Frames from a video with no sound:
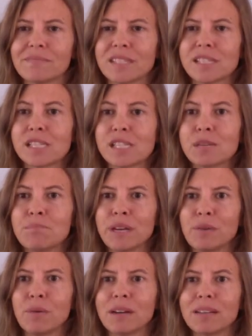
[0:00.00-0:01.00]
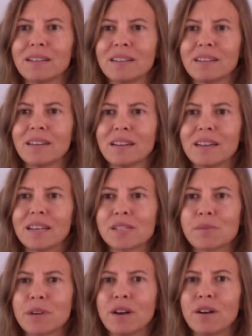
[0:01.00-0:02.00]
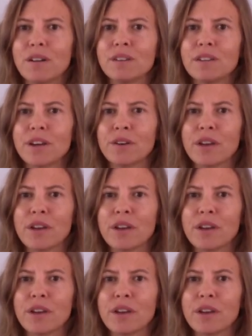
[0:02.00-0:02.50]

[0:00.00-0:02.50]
This is a big one. As we all know,